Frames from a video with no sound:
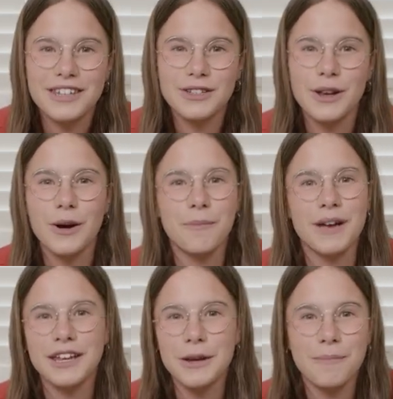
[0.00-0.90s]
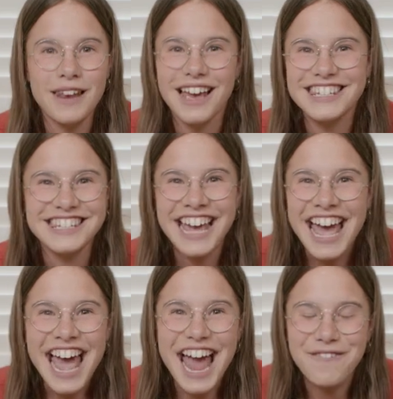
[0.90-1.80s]
So Lord, may You bless
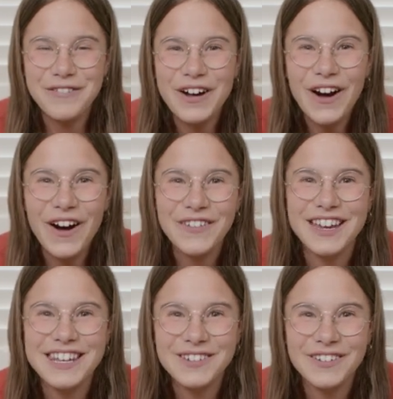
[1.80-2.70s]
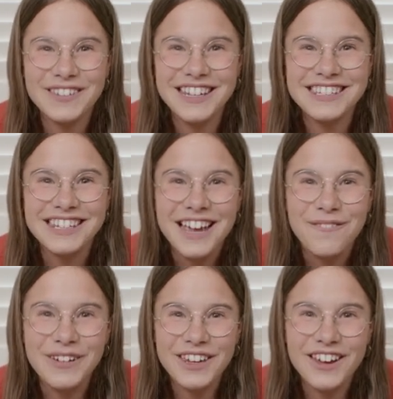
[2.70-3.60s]
every heart that is on this
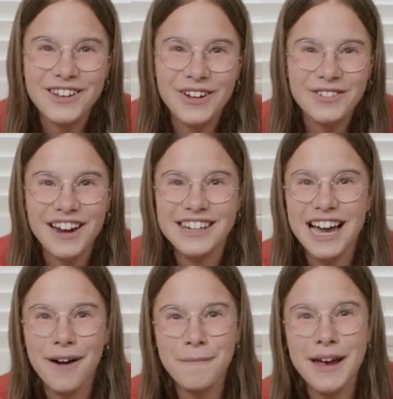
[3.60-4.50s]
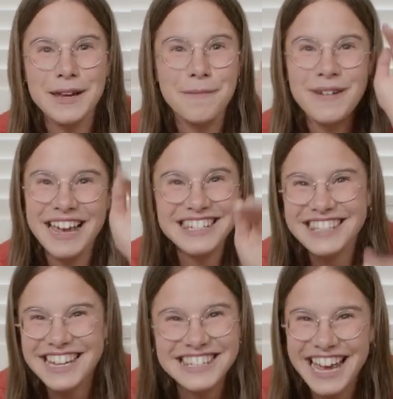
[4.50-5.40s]
video, Lord, right now. May You bless
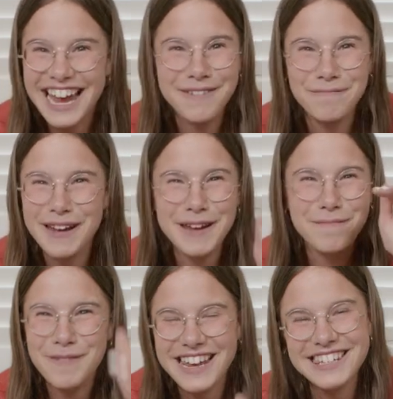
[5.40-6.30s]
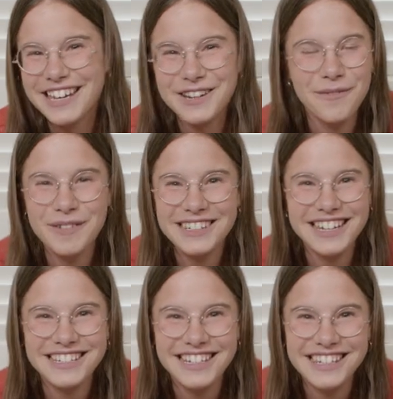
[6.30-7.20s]
their day. May You bless their
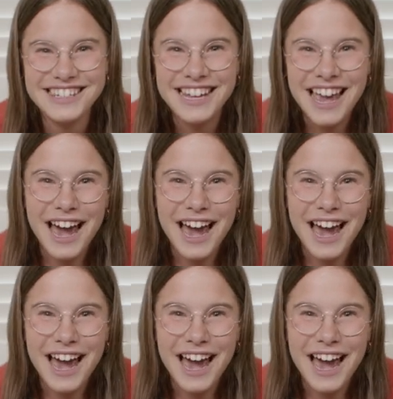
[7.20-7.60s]
conversations.